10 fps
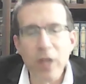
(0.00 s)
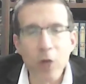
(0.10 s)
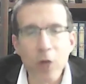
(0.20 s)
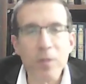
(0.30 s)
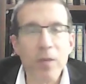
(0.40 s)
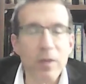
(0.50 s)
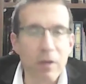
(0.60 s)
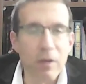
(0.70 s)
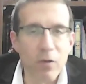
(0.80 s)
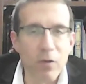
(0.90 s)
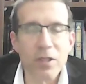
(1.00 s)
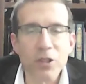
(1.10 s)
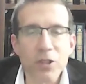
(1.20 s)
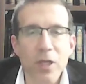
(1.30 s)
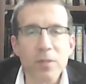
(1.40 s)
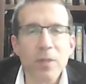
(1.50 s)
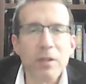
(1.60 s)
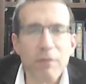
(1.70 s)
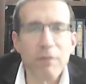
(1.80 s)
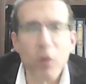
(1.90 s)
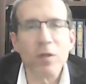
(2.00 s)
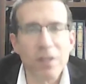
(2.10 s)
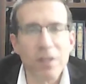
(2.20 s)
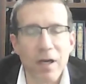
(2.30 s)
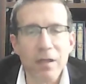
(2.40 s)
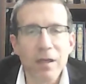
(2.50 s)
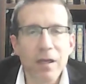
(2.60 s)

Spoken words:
help them in their avodas Hashem, something to focus on.